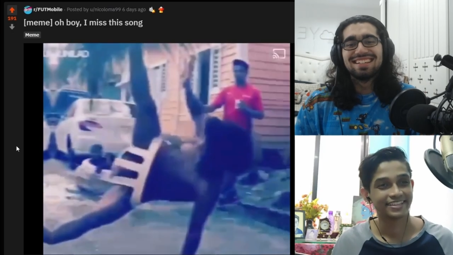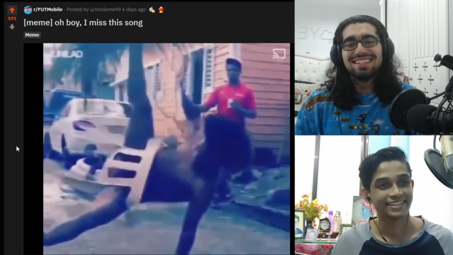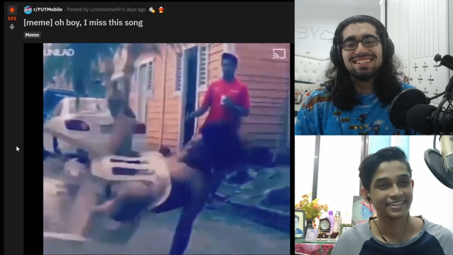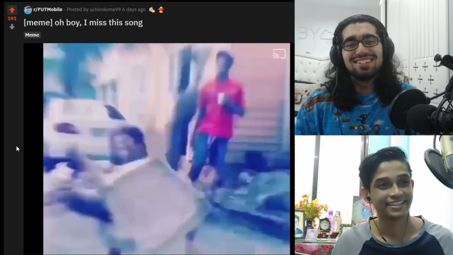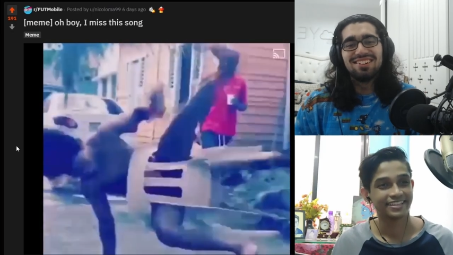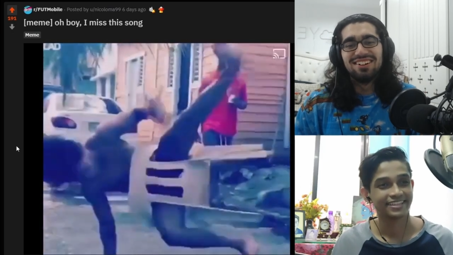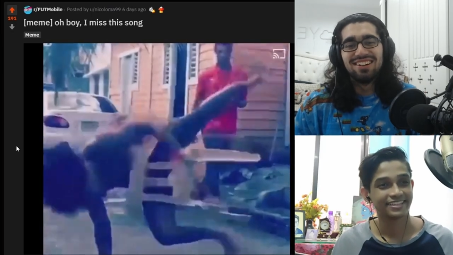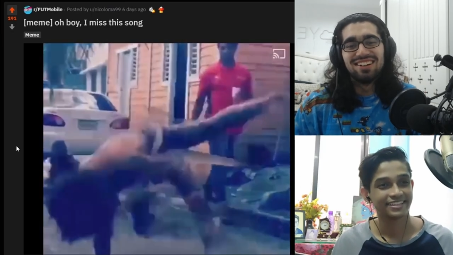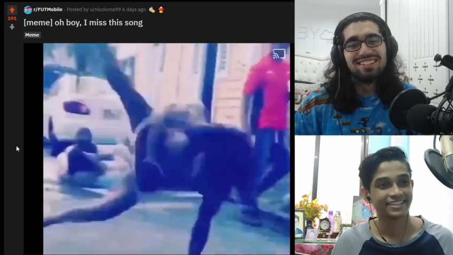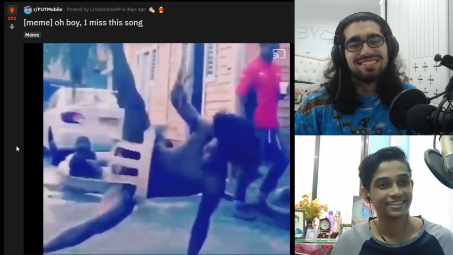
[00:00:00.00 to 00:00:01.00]

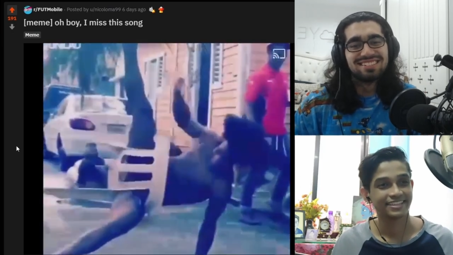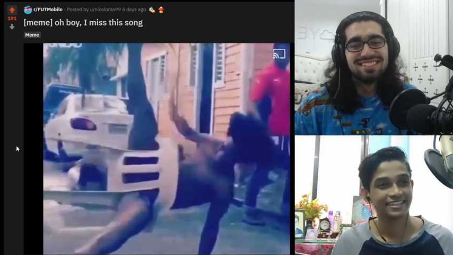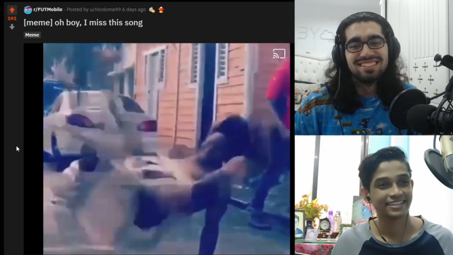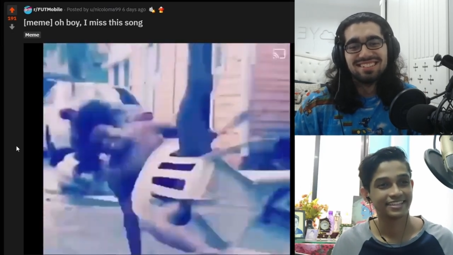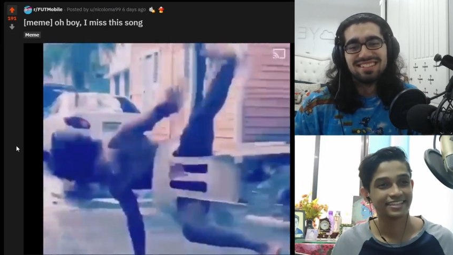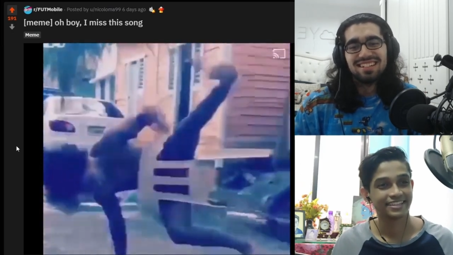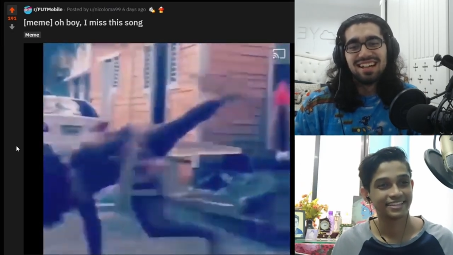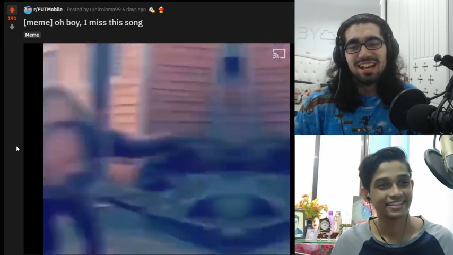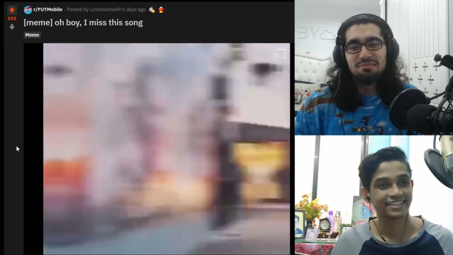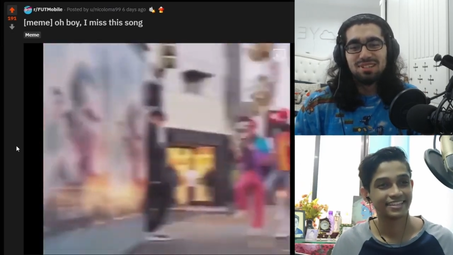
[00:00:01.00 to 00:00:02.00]
Speaker 1: Yes. I
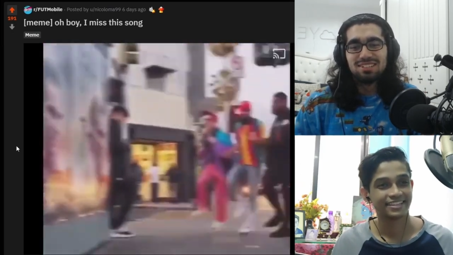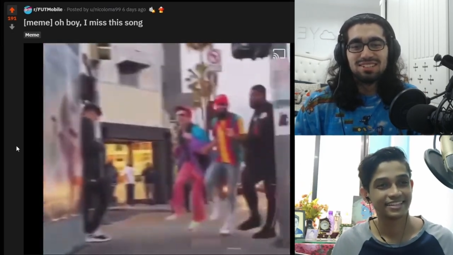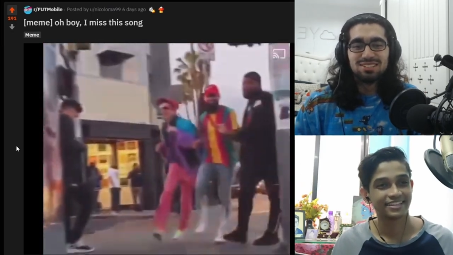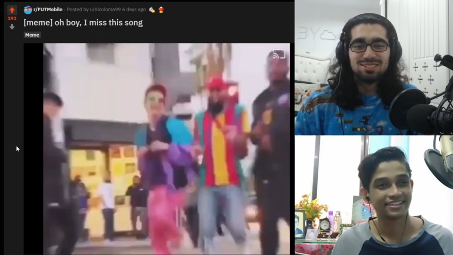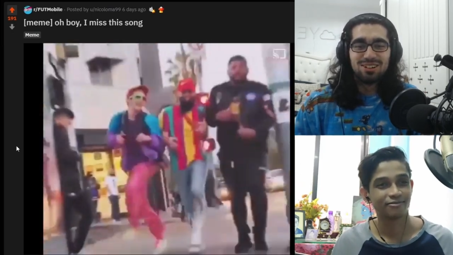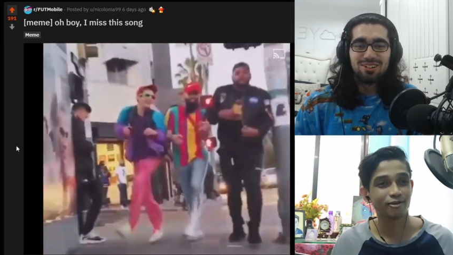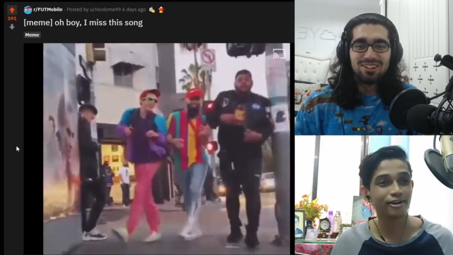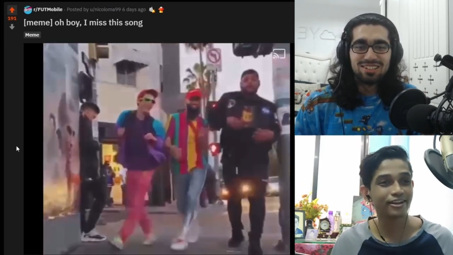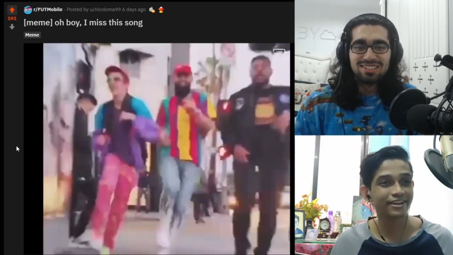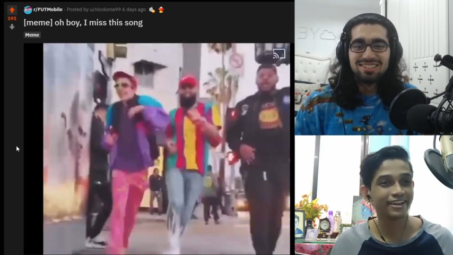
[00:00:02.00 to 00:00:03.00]
missed this song
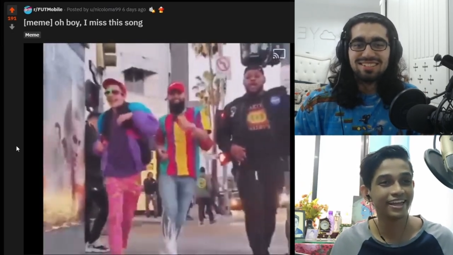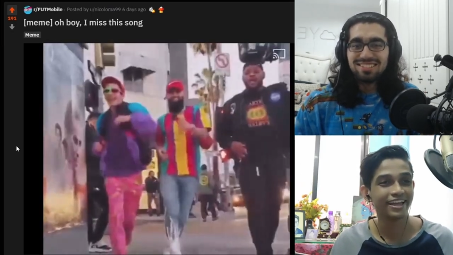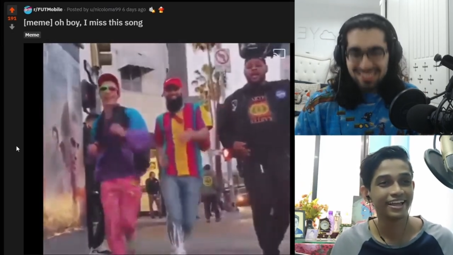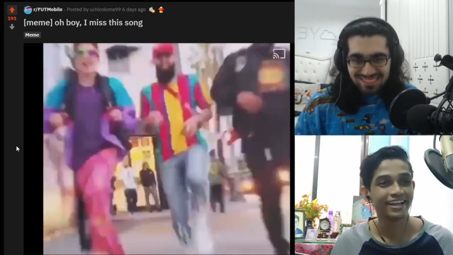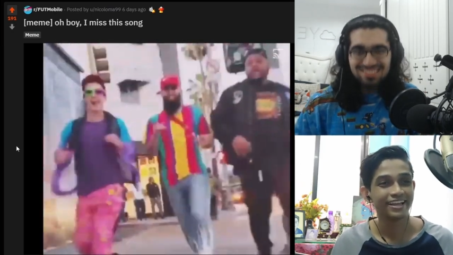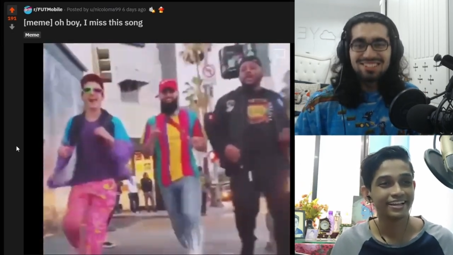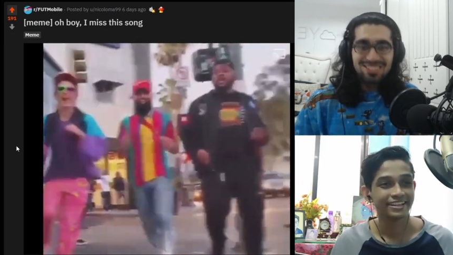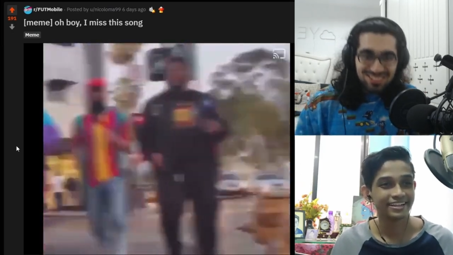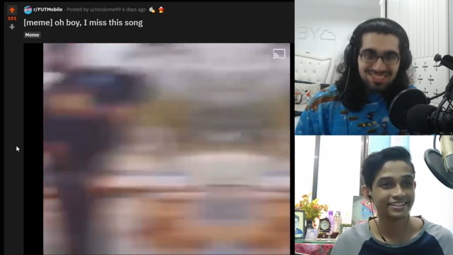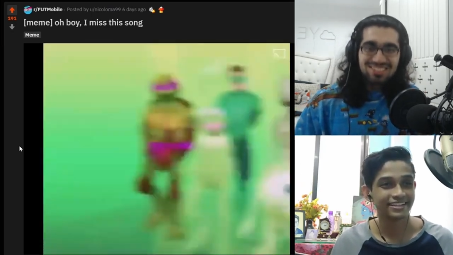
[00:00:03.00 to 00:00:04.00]
also.
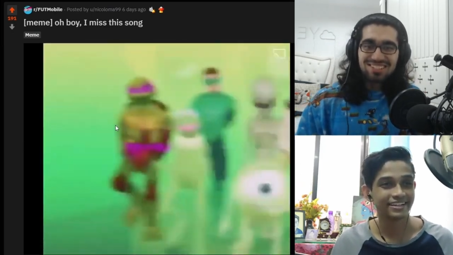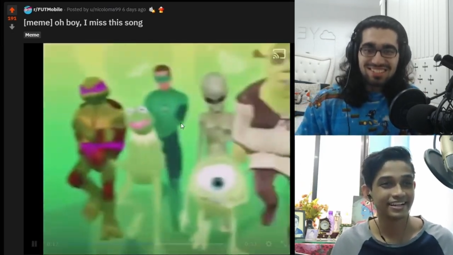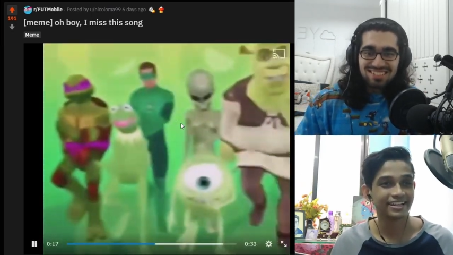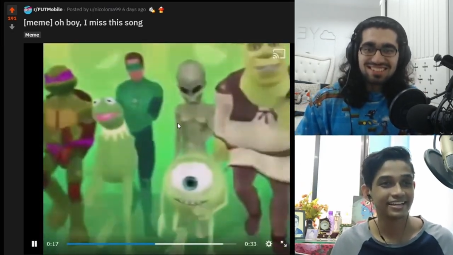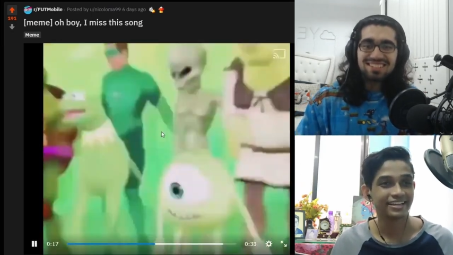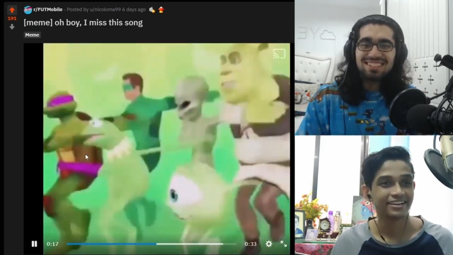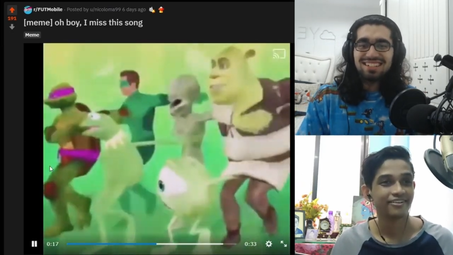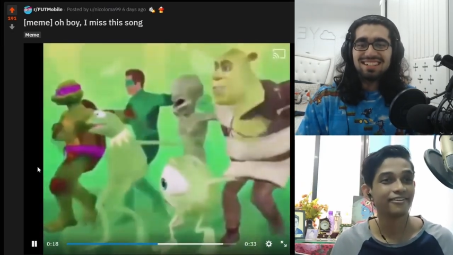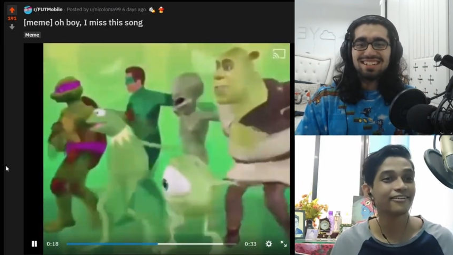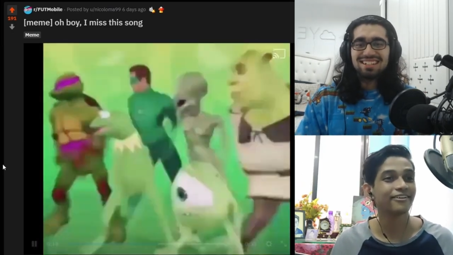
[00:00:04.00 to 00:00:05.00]

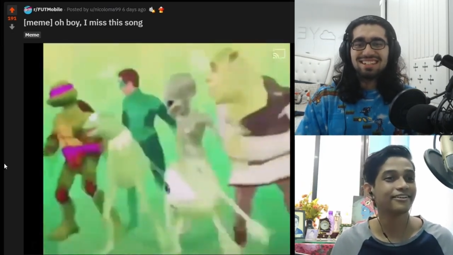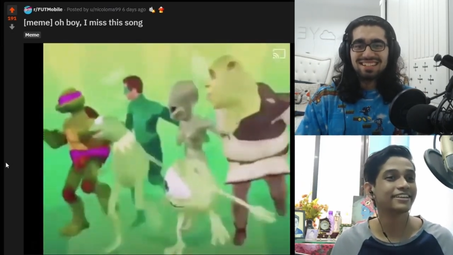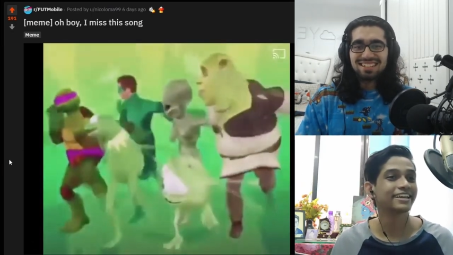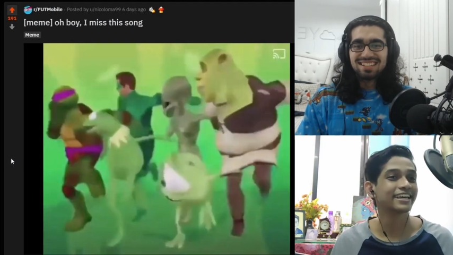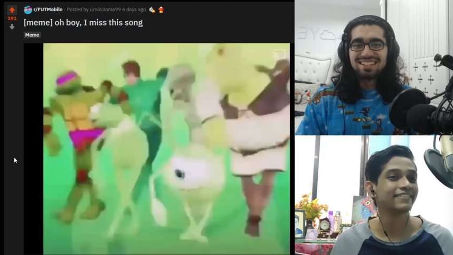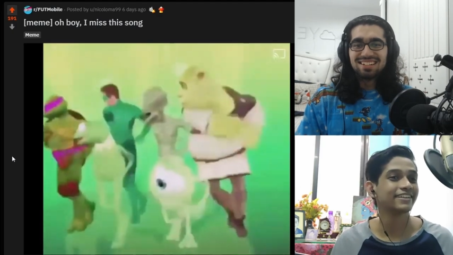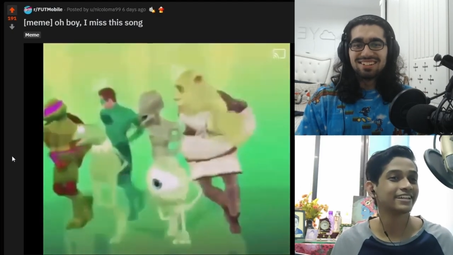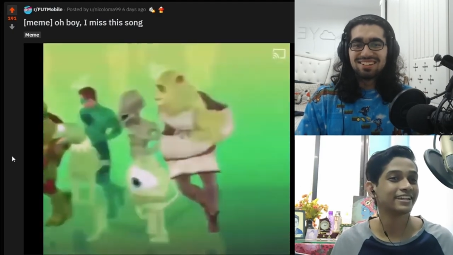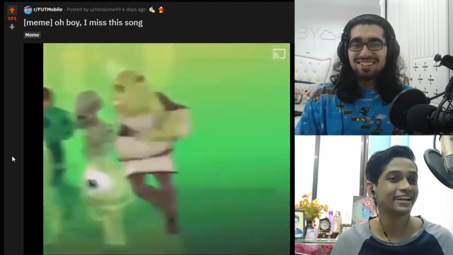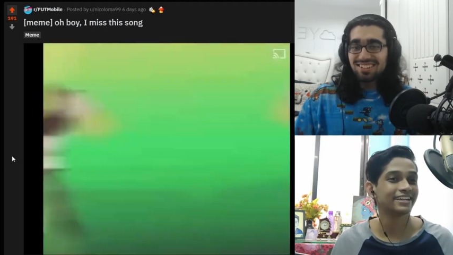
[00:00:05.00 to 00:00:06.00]
Speaker 2: Oh, they came
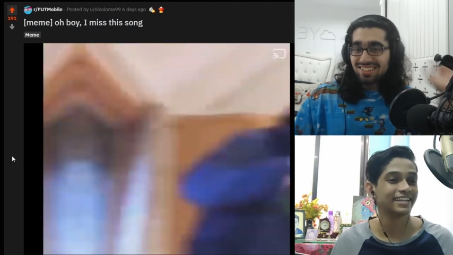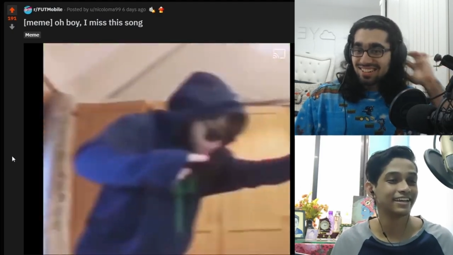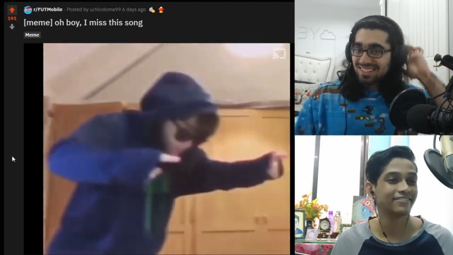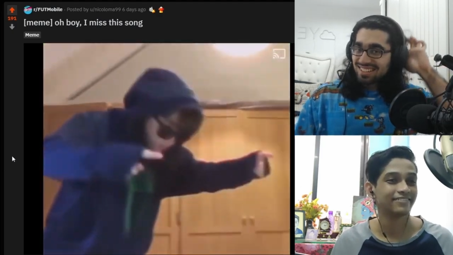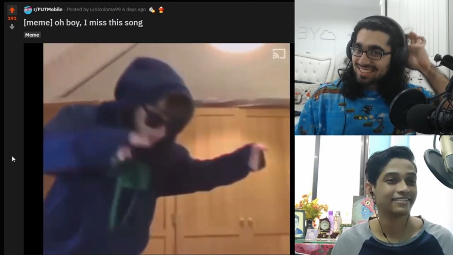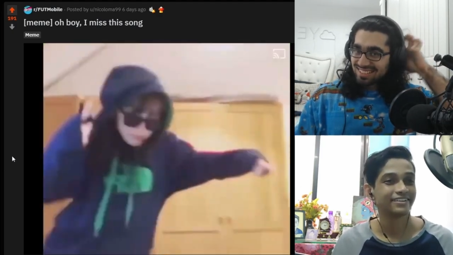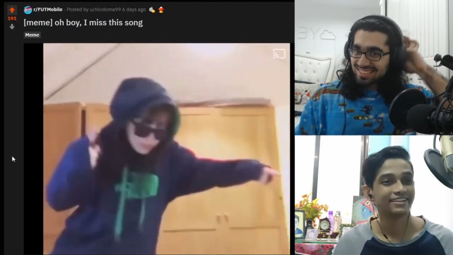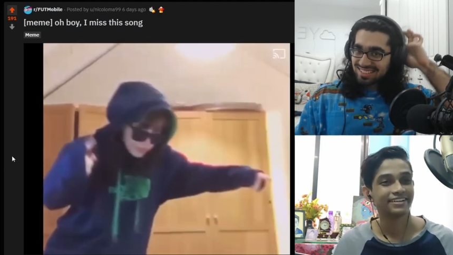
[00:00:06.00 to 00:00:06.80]
in the right time.